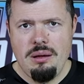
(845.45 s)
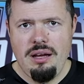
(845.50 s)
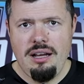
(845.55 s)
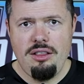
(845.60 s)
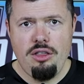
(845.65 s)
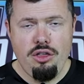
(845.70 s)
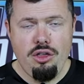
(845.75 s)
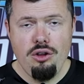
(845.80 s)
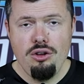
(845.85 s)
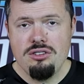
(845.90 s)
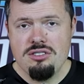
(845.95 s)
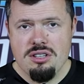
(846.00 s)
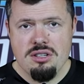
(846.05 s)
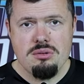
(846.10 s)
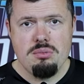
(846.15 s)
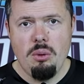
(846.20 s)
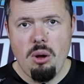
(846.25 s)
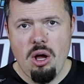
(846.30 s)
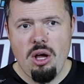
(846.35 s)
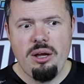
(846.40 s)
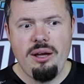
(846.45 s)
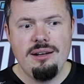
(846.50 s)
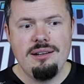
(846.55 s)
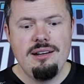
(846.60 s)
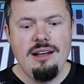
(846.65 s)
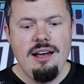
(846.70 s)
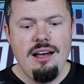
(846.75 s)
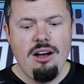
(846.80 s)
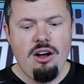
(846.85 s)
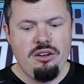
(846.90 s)
Enthusiast market
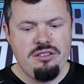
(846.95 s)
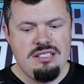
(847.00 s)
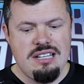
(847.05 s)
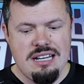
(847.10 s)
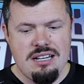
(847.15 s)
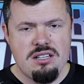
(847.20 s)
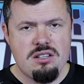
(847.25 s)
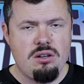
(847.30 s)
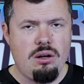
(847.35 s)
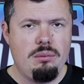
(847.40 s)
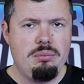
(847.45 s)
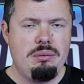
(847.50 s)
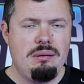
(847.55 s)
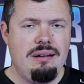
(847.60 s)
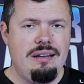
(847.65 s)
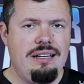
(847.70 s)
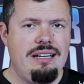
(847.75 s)
on desktop